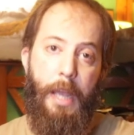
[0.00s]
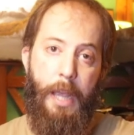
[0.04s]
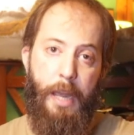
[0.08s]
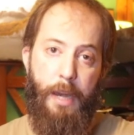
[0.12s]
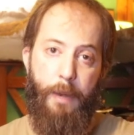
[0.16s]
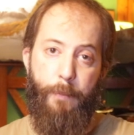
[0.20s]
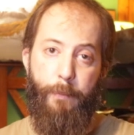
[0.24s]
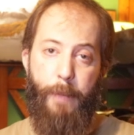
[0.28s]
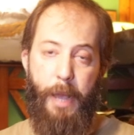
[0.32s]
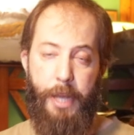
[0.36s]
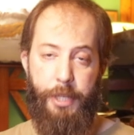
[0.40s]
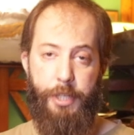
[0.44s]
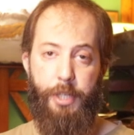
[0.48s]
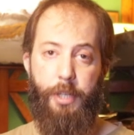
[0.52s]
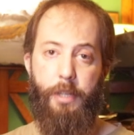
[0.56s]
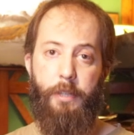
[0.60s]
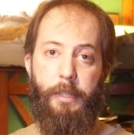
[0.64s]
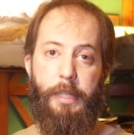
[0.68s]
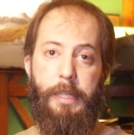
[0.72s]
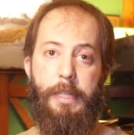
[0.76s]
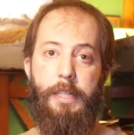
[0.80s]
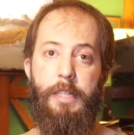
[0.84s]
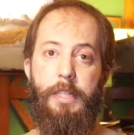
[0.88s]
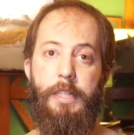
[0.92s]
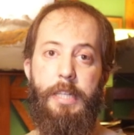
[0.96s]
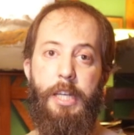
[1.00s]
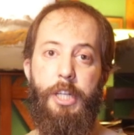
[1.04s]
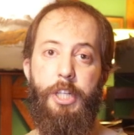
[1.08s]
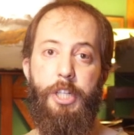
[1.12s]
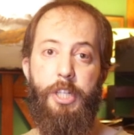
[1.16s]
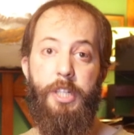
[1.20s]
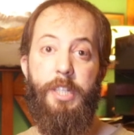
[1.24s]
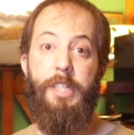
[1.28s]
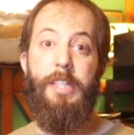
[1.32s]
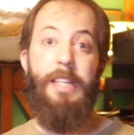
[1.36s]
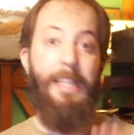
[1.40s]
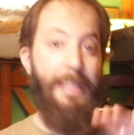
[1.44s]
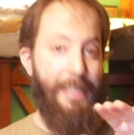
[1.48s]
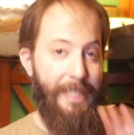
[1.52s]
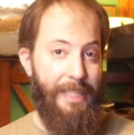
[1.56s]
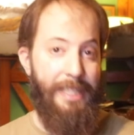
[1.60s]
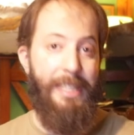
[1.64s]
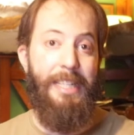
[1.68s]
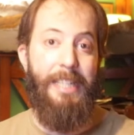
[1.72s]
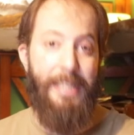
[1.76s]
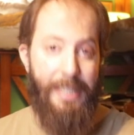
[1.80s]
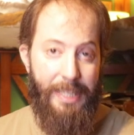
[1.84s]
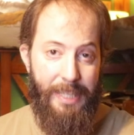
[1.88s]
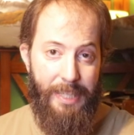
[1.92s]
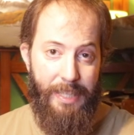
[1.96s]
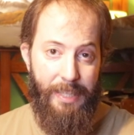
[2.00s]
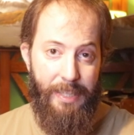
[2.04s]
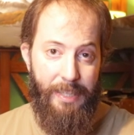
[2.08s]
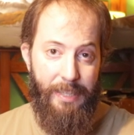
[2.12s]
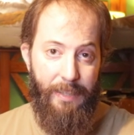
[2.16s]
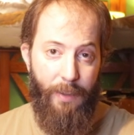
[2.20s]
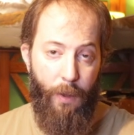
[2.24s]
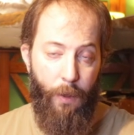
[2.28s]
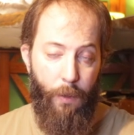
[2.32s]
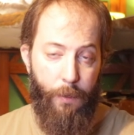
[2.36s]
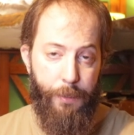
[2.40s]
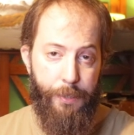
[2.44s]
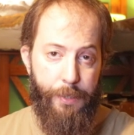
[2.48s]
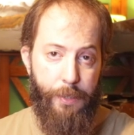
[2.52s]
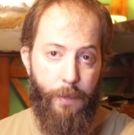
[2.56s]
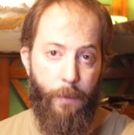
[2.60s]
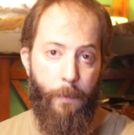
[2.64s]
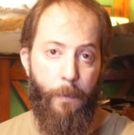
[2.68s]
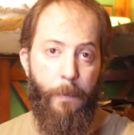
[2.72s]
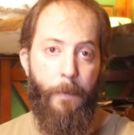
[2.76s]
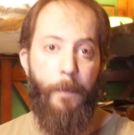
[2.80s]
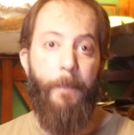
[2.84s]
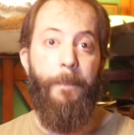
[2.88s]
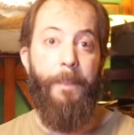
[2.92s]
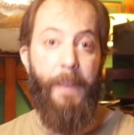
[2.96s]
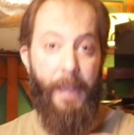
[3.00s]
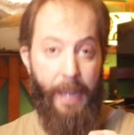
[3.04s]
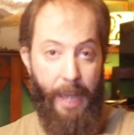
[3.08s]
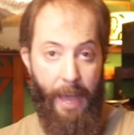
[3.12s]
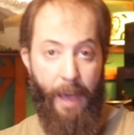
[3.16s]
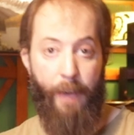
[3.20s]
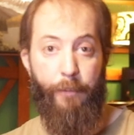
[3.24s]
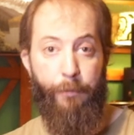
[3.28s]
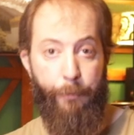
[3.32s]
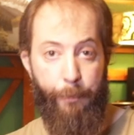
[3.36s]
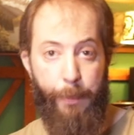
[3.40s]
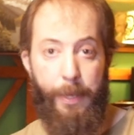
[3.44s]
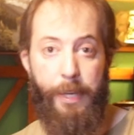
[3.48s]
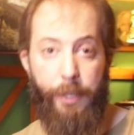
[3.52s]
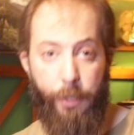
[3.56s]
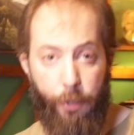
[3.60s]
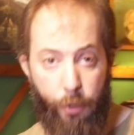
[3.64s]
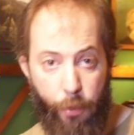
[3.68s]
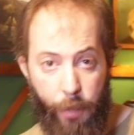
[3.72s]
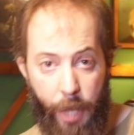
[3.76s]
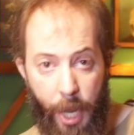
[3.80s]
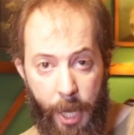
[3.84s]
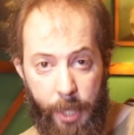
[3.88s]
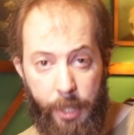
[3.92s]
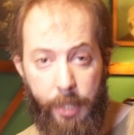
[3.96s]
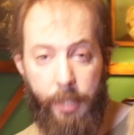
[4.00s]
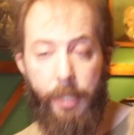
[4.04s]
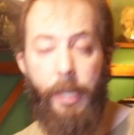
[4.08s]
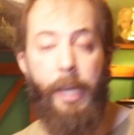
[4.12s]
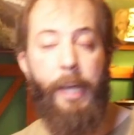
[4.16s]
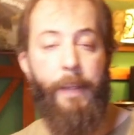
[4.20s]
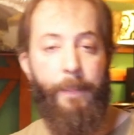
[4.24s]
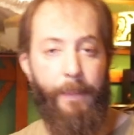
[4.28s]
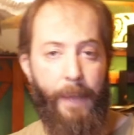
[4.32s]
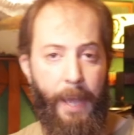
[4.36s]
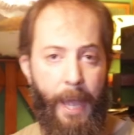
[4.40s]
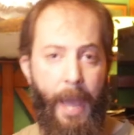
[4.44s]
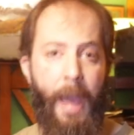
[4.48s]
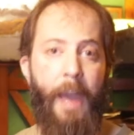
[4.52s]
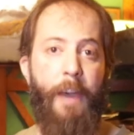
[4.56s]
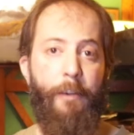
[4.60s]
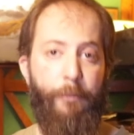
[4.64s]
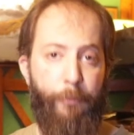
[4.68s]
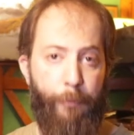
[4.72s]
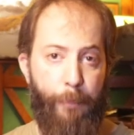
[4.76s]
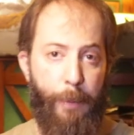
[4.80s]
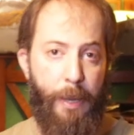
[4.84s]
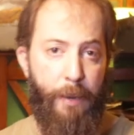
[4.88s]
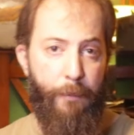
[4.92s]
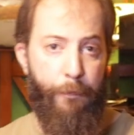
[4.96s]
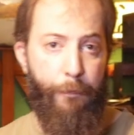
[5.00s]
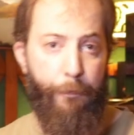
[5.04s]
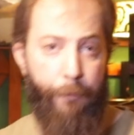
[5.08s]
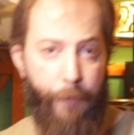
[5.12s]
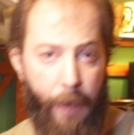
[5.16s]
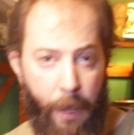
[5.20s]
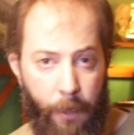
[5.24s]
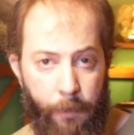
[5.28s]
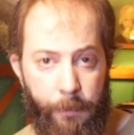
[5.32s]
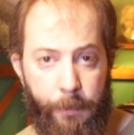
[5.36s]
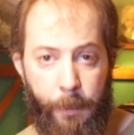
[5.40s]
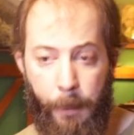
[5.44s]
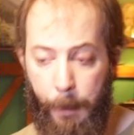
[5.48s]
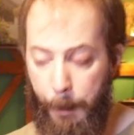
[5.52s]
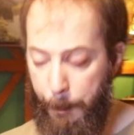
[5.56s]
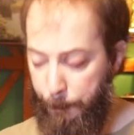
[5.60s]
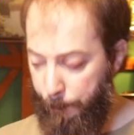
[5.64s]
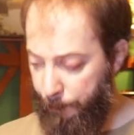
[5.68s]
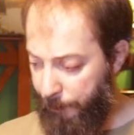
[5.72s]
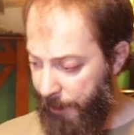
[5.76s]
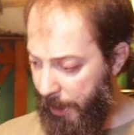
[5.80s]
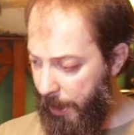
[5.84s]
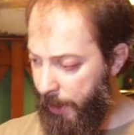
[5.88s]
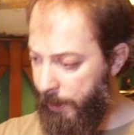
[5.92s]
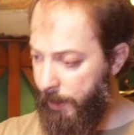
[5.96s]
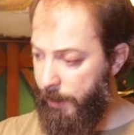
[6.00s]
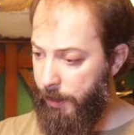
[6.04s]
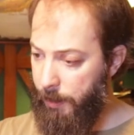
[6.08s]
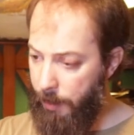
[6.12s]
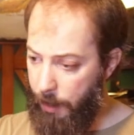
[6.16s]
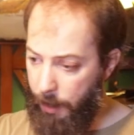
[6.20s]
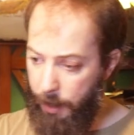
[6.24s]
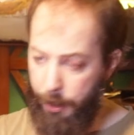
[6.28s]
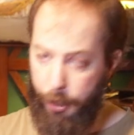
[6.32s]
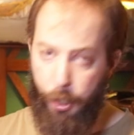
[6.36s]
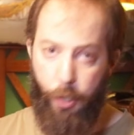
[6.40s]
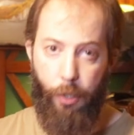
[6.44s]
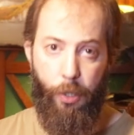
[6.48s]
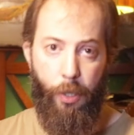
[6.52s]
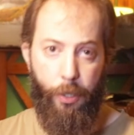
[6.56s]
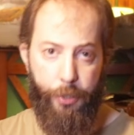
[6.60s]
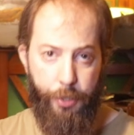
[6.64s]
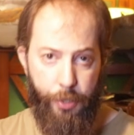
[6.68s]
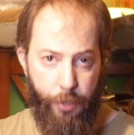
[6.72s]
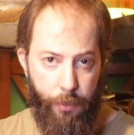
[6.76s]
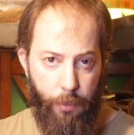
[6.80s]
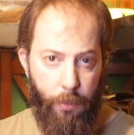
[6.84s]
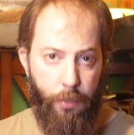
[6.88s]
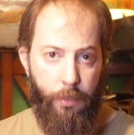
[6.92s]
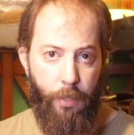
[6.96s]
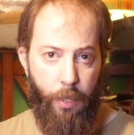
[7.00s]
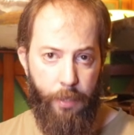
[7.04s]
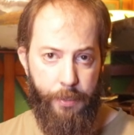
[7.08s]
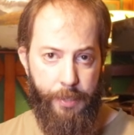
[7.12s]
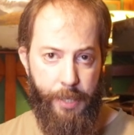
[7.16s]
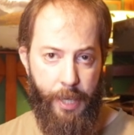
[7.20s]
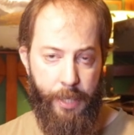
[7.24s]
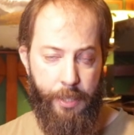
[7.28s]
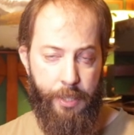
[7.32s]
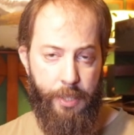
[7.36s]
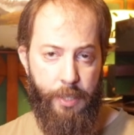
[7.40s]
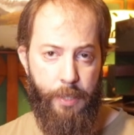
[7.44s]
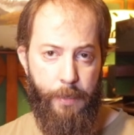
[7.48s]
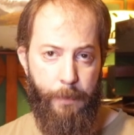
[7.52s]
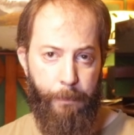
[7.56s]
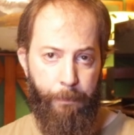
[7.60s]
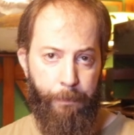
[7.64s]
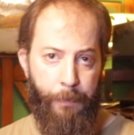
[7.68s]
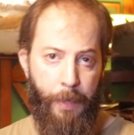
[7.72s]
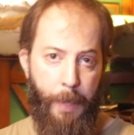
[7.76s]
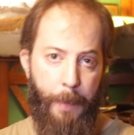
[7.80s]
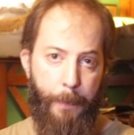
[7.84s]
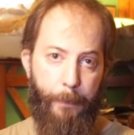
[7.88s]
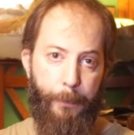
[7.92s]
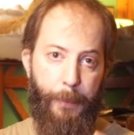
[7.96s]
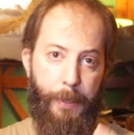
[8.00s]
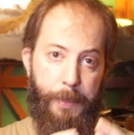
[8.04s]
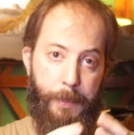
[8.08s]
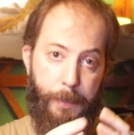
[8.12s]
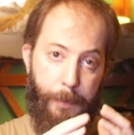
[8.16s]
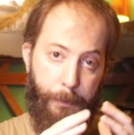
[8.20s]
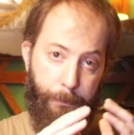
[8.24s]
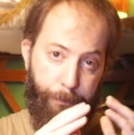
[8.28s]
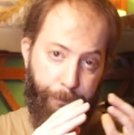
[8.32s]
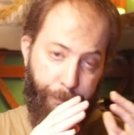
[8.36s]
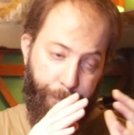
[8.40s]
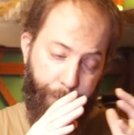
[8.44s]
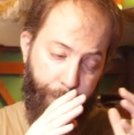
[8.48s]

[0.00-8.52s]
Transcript: and magical incantations existed also. They have been created and they have been found in the archaeological context. But